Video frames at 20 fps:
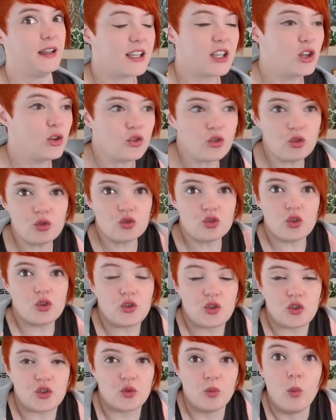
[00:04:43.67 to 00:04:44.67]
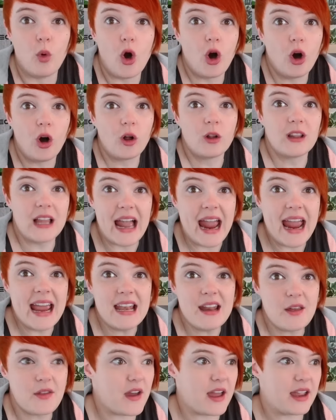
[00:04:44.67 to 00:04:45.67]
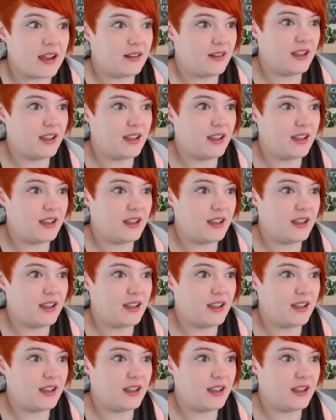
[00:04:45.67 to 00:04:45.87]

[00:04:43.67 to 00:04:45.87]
Like, you just don't do small anything.